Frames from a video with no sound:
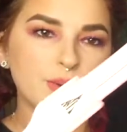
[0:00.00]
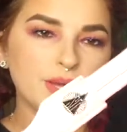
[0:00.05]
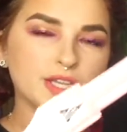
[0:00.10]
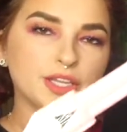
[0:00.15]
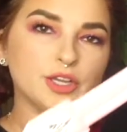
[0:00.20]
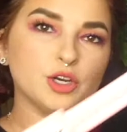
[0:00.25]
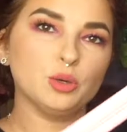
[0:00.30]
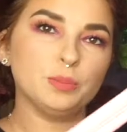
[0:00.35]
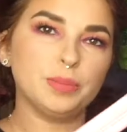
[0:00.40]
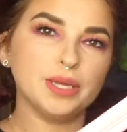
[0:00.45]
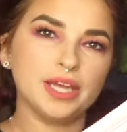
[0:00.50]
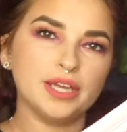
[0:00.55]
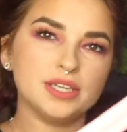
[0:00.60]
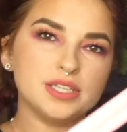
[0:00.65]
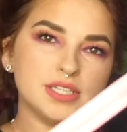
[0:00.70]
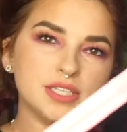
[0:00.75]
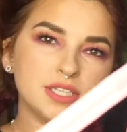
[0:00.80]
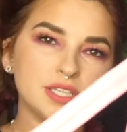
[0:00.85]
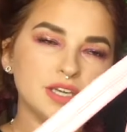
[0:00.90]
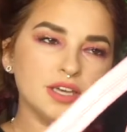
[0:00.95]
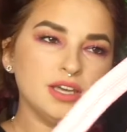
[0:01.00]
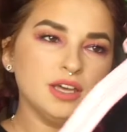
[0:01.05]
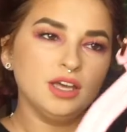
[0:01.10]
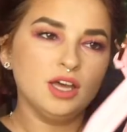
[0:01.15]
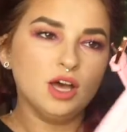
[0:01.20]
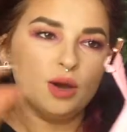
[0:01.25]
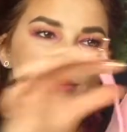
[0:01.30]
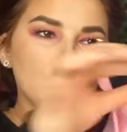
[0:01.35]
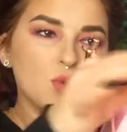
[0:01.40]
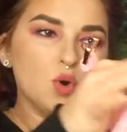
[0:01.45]
a little bit
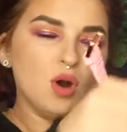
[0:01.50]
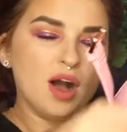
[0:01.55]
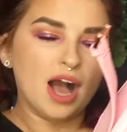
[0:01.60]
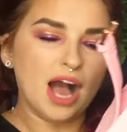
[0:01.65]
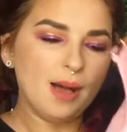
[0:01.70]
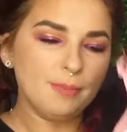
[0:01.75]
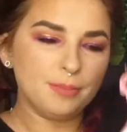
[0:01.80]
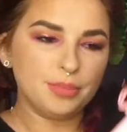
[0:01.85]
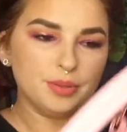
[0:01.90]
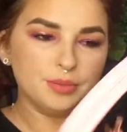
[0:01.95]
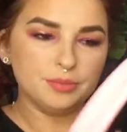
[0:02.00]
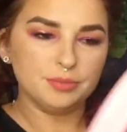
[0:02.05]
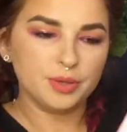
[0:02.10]
more up,